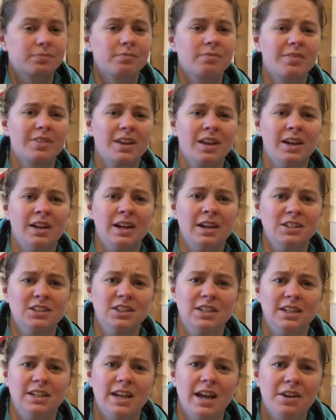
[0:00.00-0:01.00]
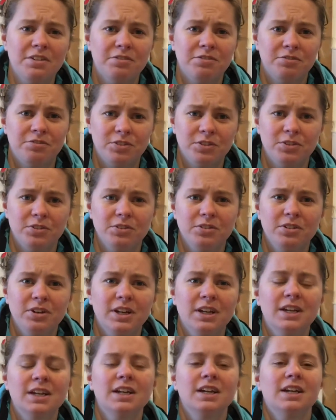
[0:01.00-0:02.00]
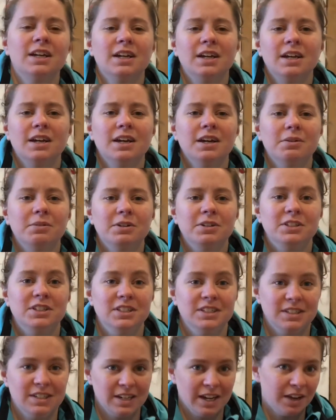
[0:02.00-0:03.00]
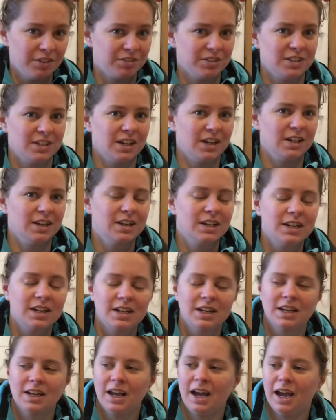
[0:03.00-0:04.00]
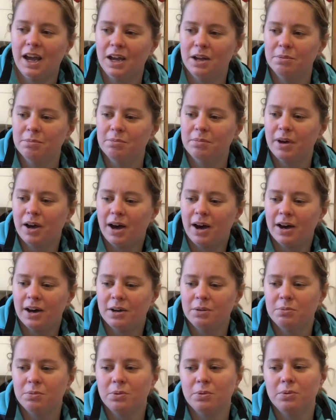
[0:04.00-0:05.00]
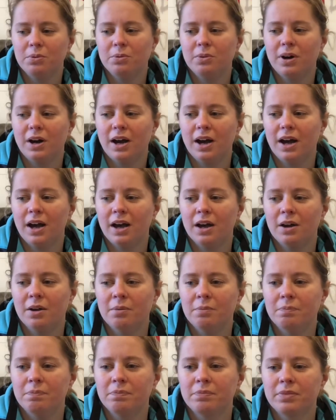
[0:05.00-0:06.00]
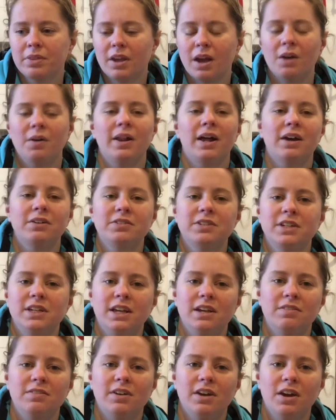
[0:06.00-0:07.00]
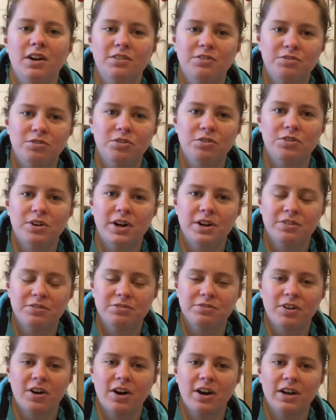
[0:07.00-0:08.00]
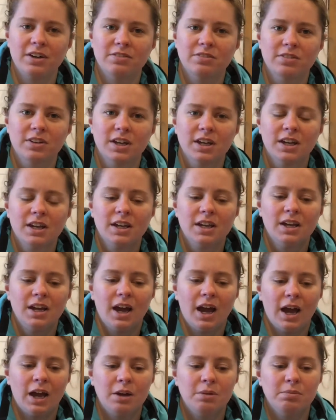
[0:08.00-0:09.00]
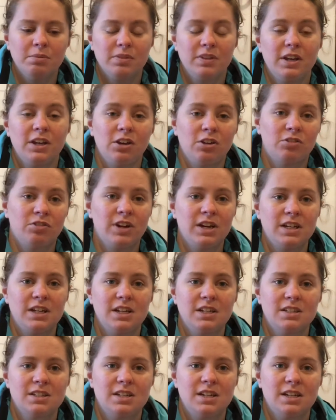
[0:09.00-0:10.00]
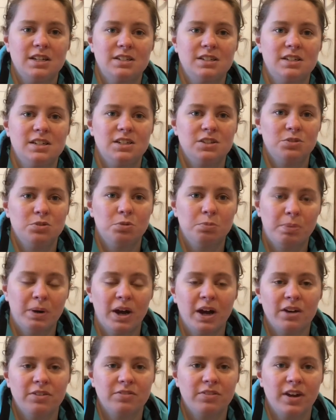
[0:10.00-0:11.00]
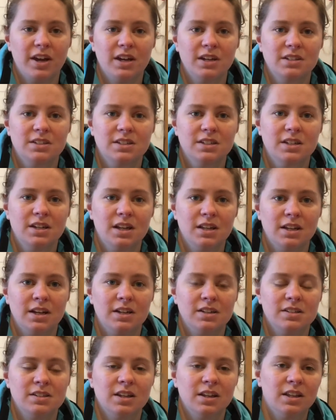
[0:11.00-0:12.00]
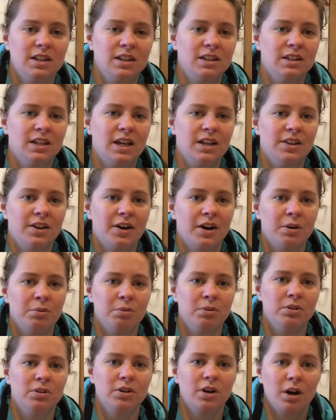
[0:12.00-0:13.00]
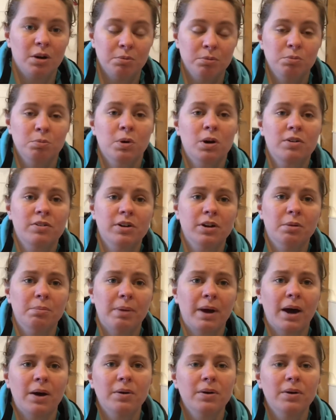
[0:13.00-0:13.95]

and actually left food, which he's never done, I'll have to give it a 4 out of 5. The ingredients list is all perfect. There's nothing there that I would worry about.